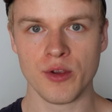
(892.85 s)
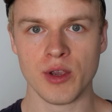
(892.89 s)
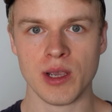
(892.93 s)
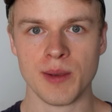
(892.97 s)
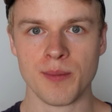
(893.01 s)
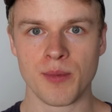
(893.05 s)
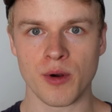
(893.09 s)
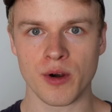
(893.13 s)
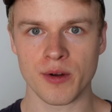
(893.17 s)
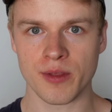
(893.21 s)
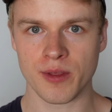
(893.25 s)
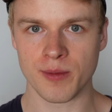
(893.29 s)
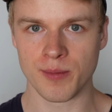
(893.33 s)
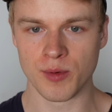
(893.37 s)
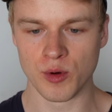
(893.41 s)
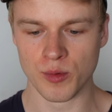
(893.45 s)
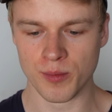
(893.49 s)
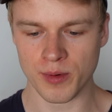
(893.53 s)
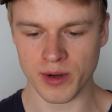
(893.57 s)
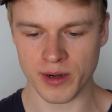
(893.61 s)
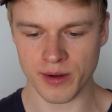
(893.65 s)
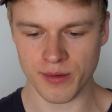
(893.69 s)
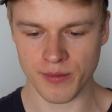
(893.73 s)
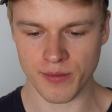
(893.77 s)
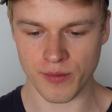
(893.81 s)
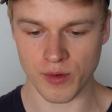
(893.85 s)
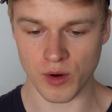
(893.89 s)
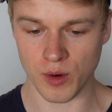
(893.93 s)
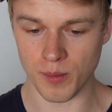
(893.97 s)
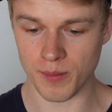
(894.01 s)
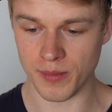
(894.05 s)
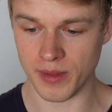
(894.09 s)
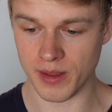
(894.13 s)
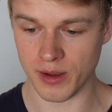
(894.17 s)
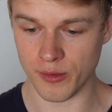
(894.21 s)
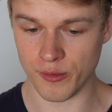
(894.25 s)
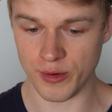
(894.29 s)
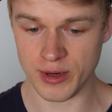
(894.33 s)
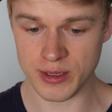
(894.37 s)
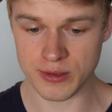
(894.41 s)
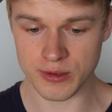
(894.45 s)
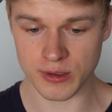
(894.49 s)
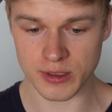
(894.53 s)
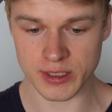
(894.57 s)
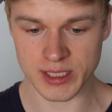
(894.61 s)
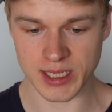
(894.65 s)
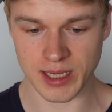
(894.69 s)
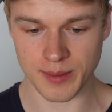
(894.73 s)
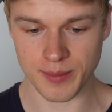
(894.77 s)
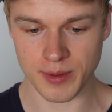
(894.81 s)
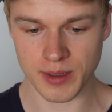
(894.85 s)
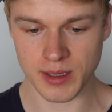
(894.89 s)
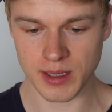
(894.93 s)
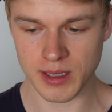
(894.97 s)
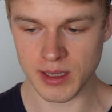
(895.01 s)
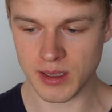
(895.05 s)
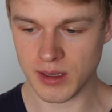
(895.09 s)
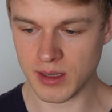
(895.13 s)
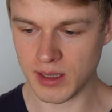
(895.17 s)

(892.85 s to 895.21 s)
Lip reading: You import the blueprint from the resource hub,